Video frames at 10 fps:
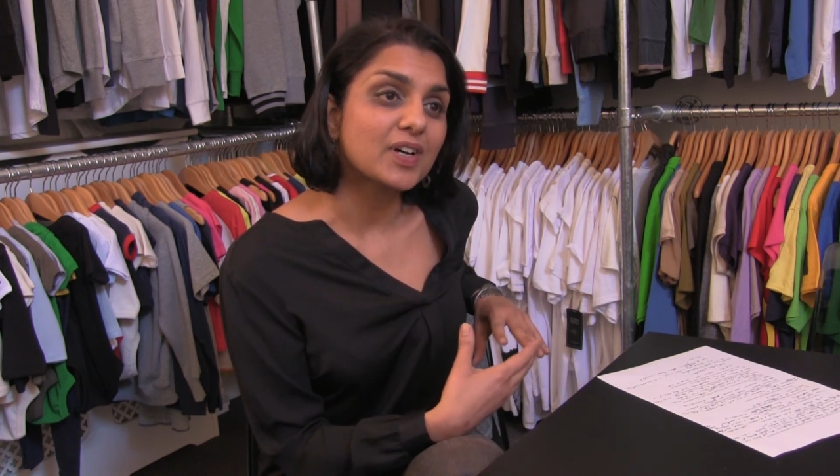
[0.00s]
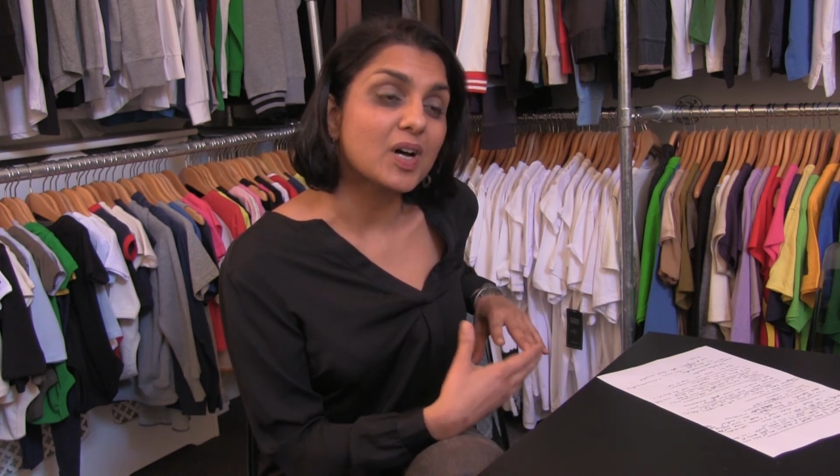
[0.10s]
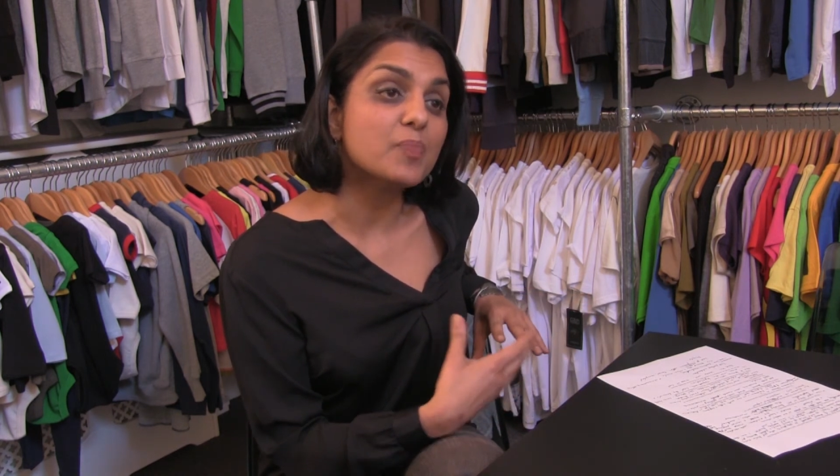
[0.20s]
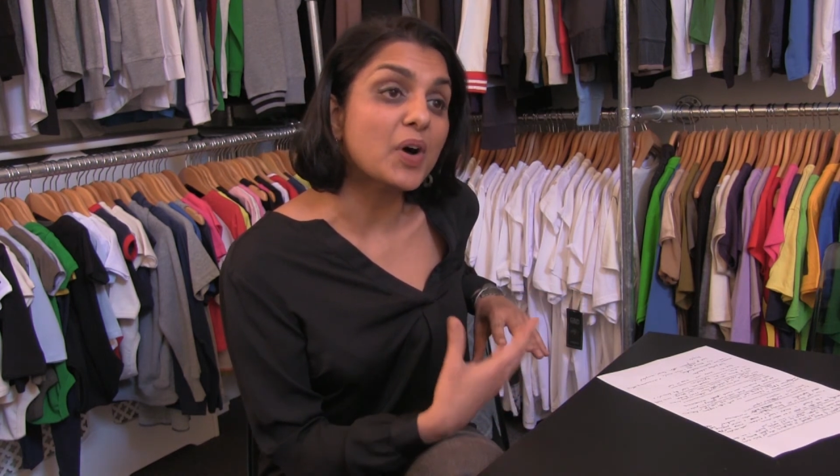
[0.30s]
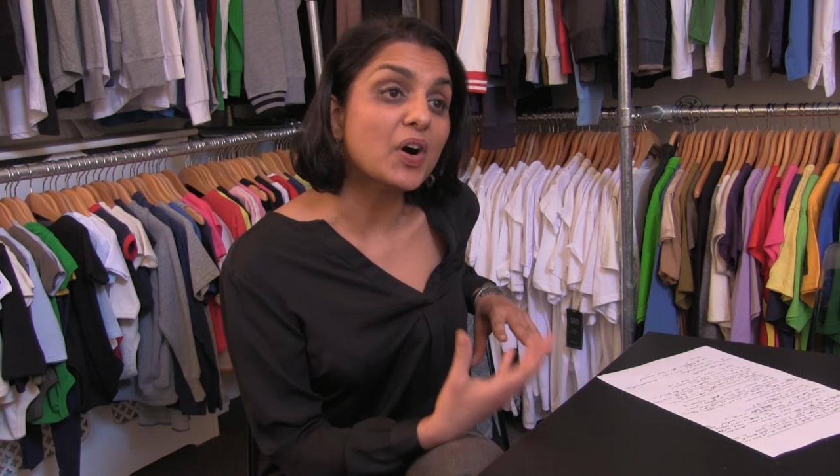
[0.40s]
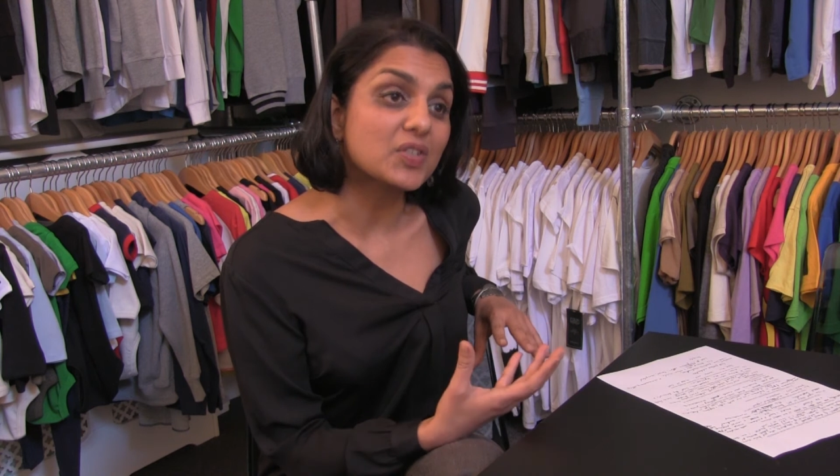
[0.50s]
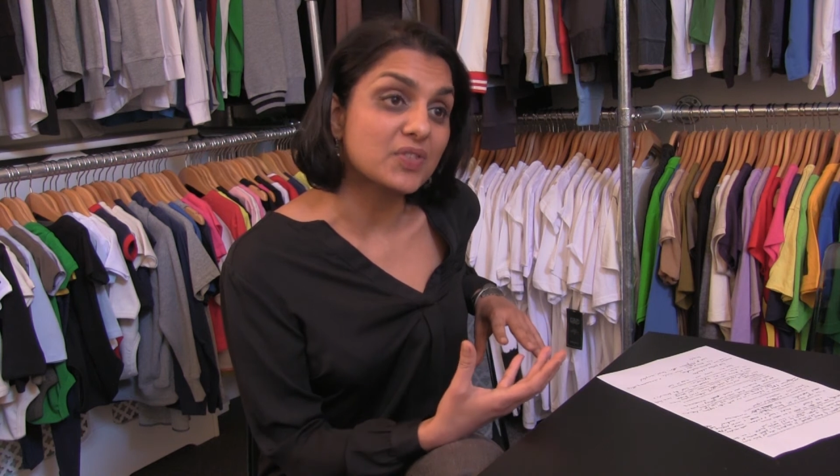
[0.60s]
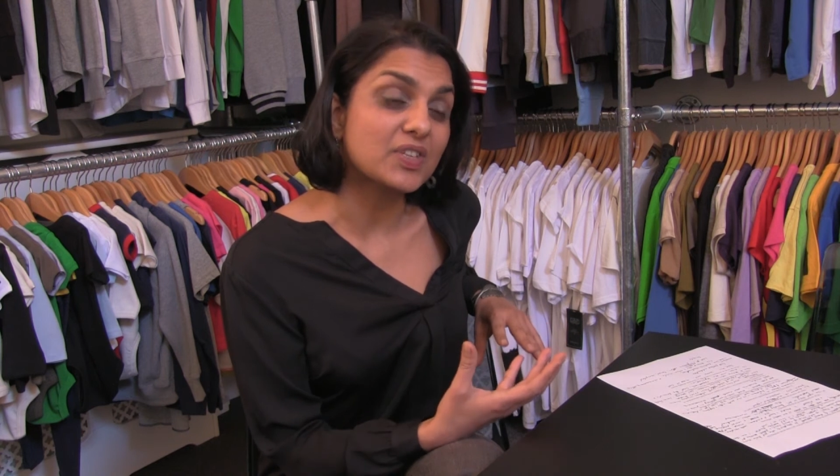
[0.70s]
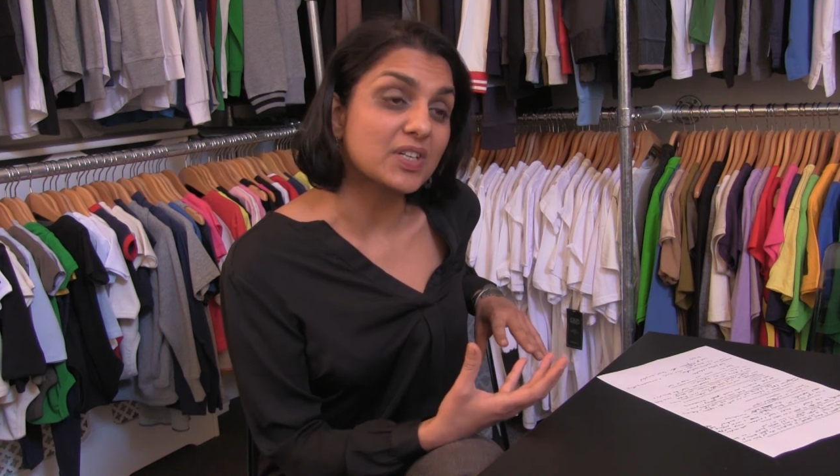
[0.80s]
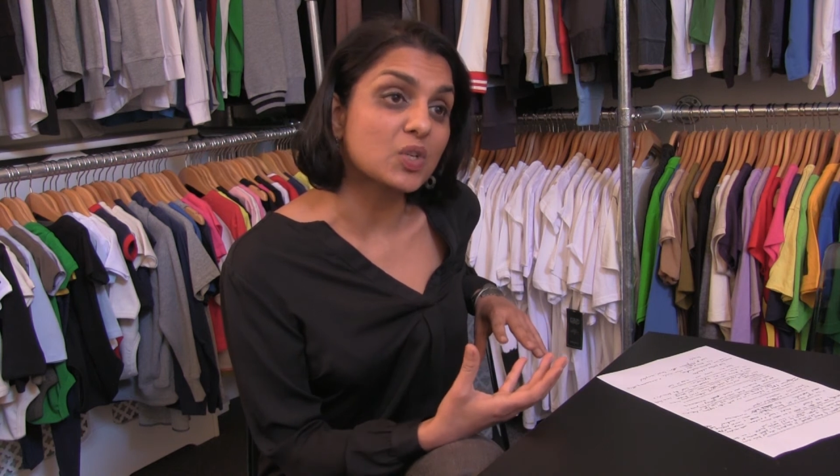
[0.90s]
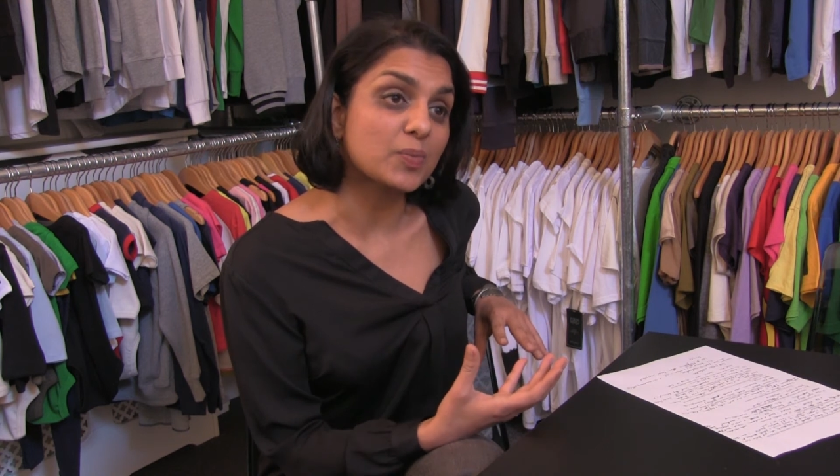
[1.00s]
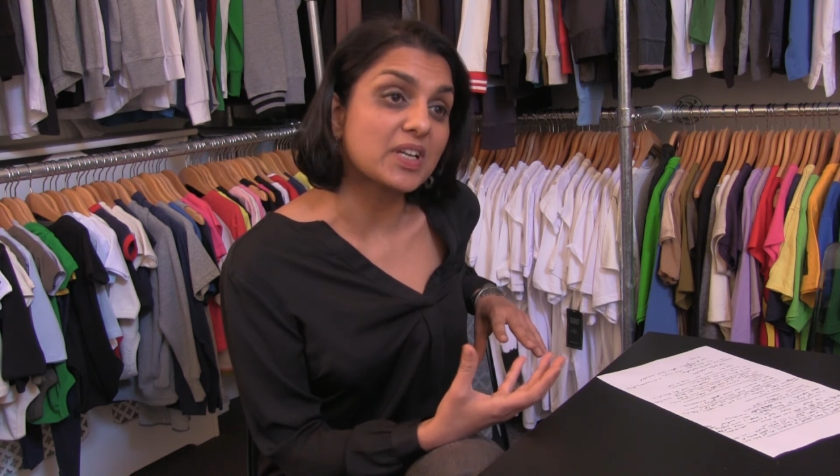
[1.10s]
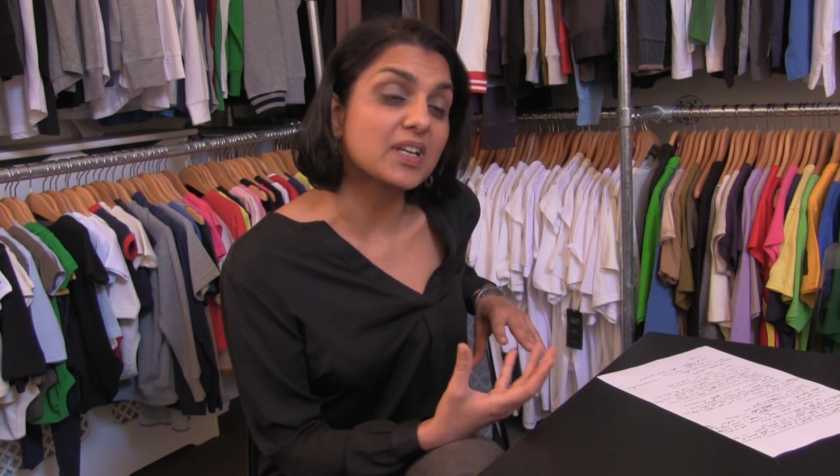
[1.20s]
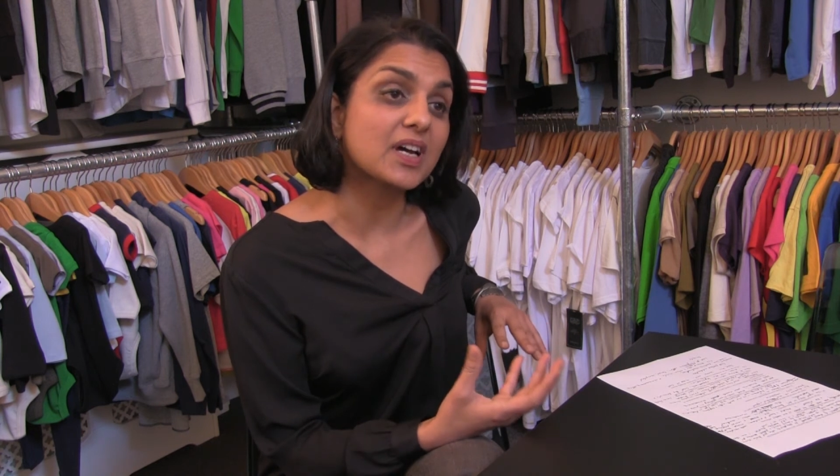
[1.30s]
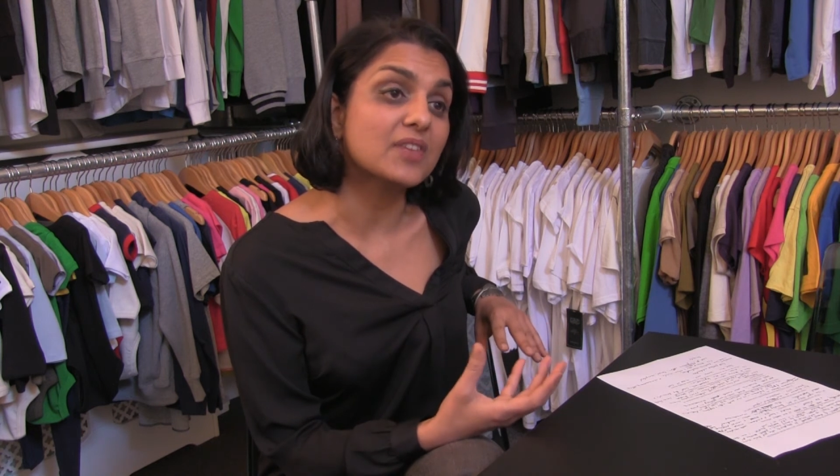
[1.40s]
a part of
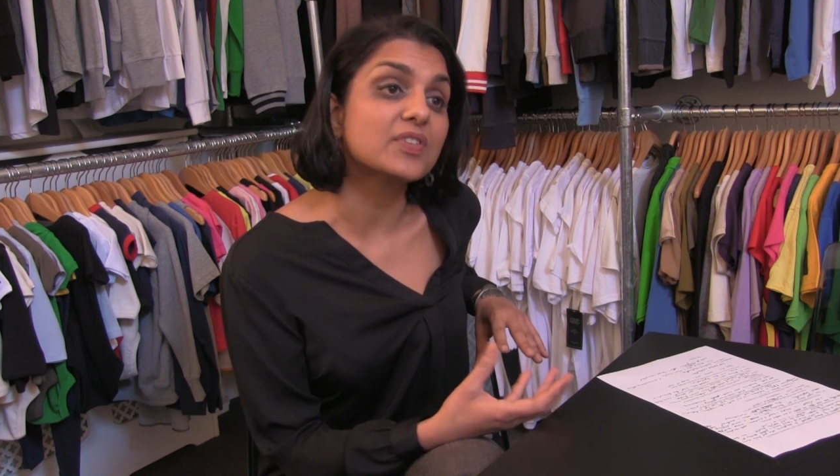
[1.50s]
economic life